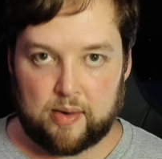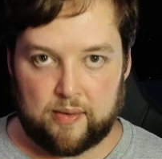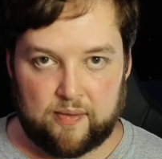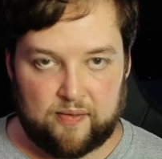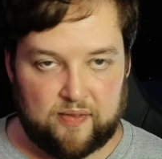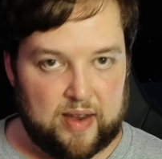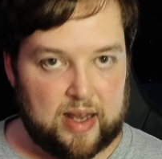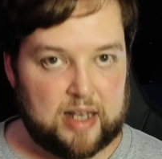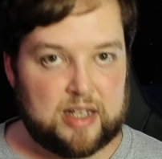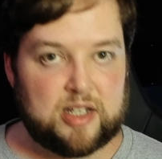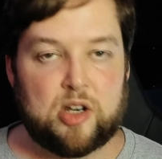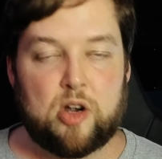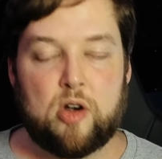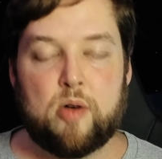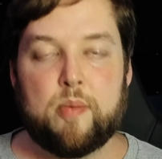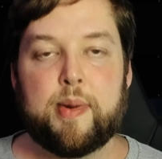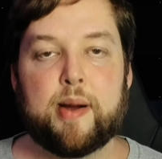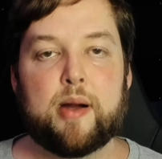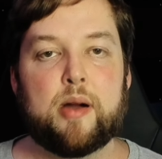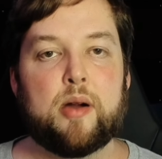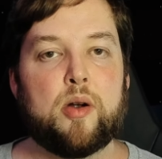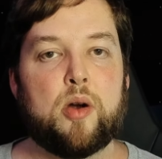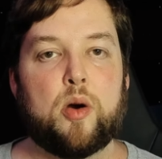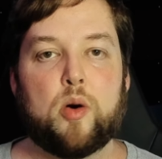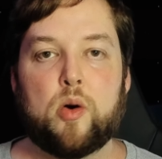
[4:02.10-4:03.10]
a
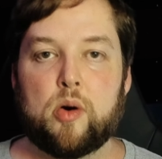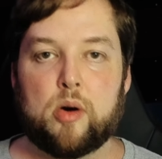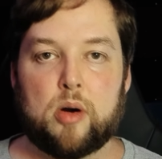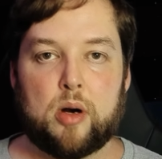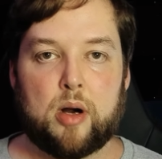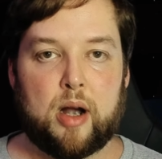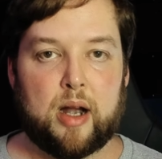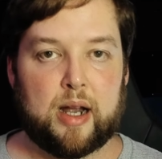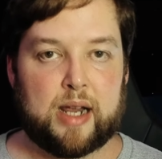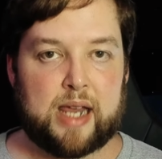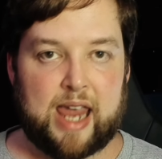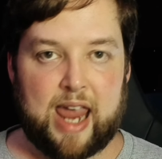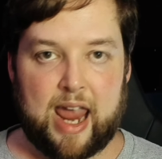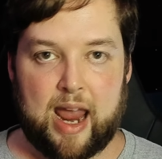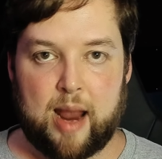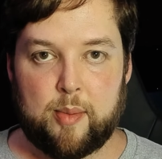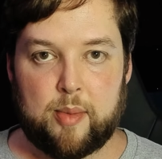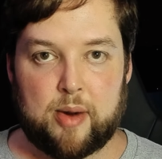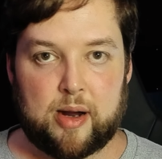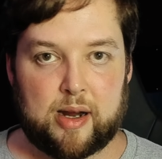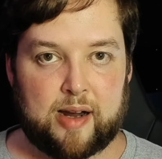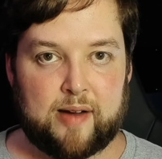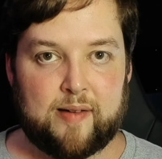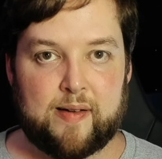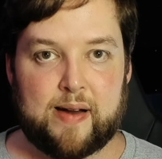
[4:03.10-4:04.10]
VTuber or a
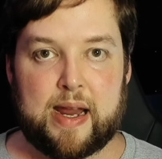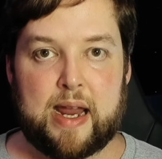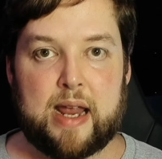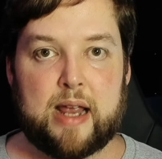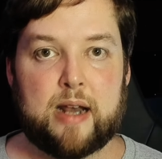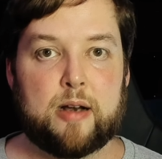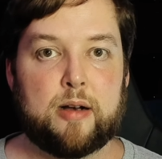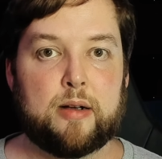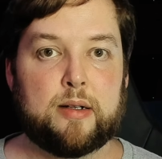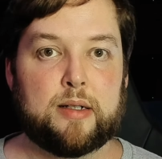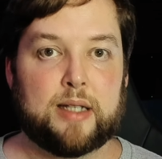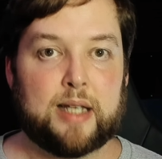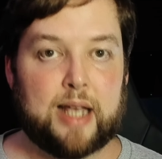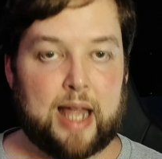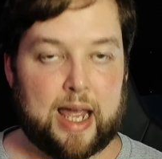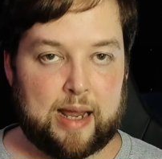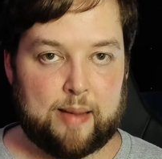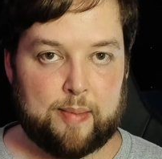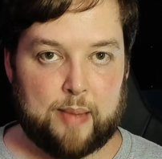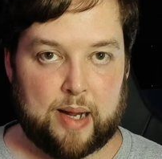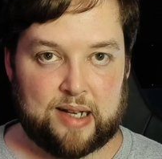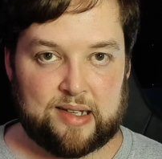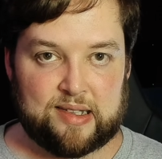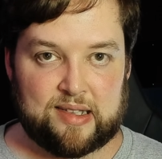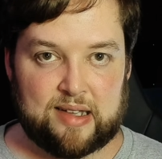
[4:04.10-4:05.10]
camera creator like
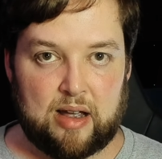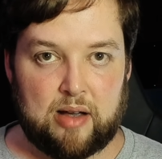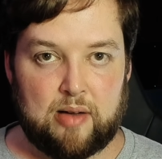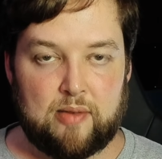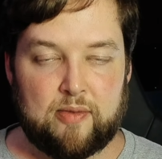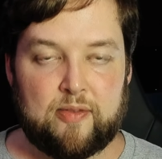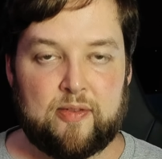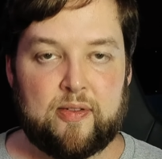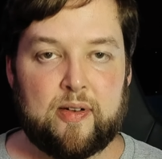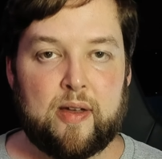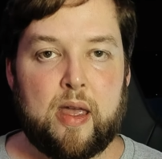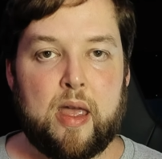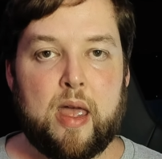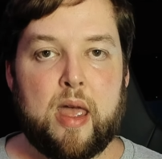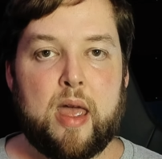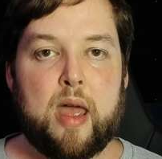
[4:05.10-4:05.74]
myself.